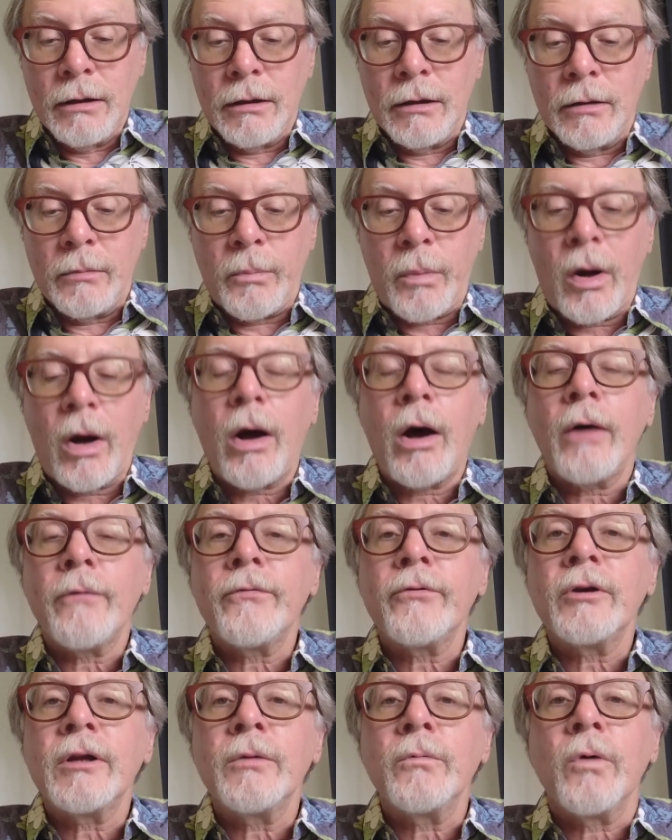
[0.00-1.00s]
and
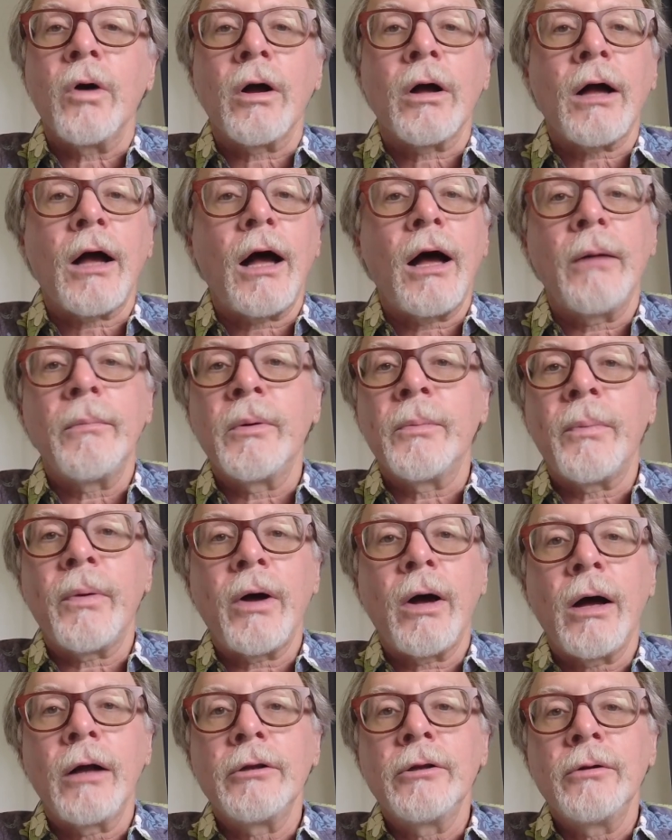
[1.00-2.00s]
poverty will come
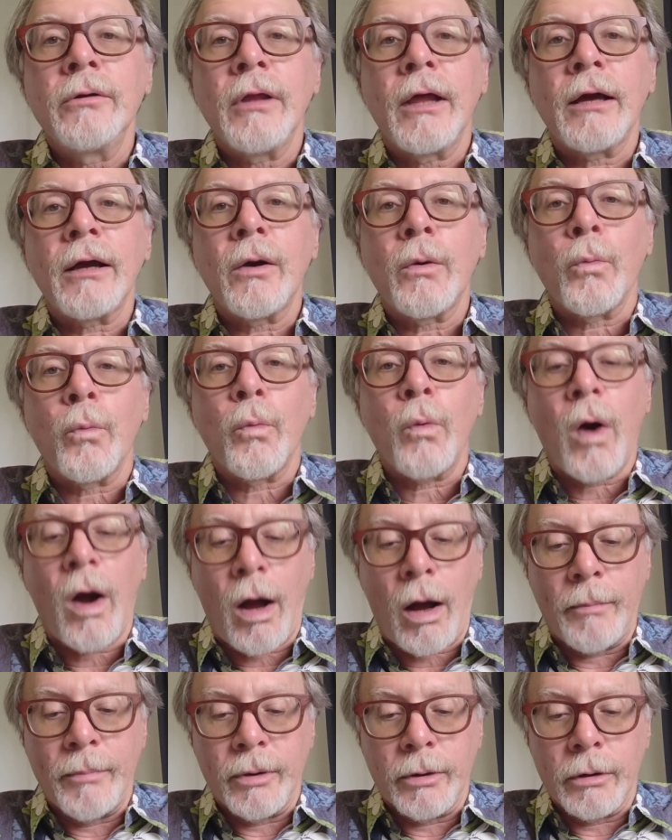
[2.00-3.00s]
upon you like a
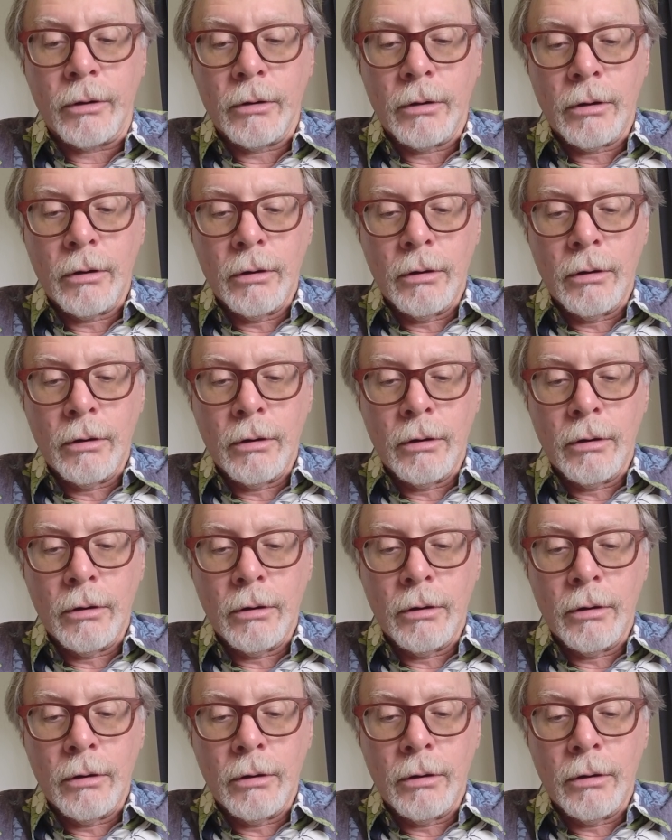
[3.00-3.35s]
robber,